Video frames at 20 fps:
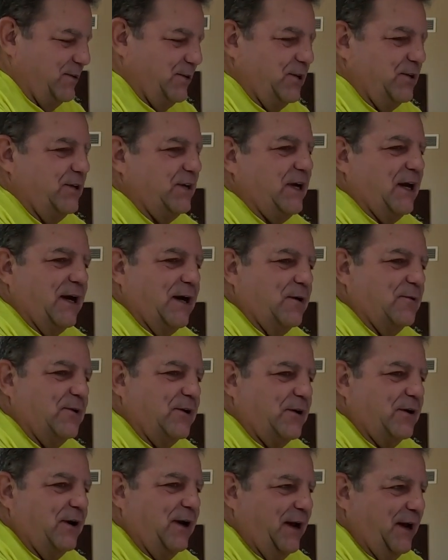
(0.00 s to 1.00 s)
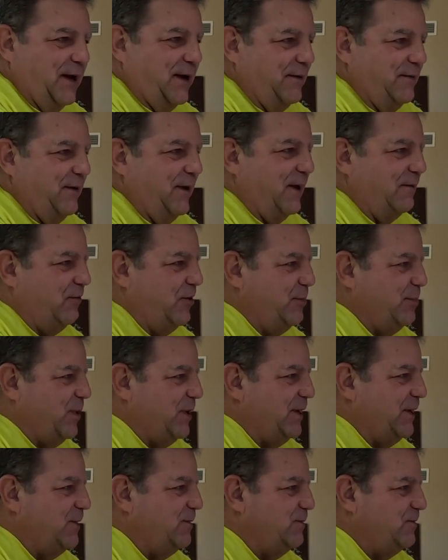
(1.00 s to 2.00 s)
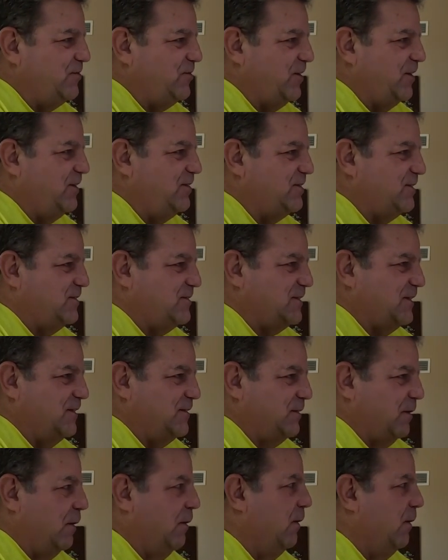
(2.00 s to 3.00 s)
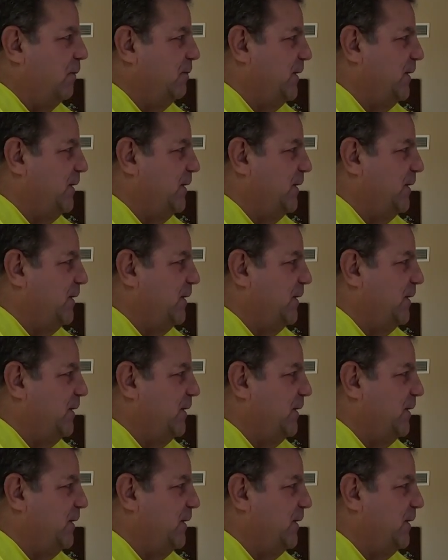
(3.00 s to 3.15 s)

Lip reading: under the counter, and everybody who sees it says, "Oh,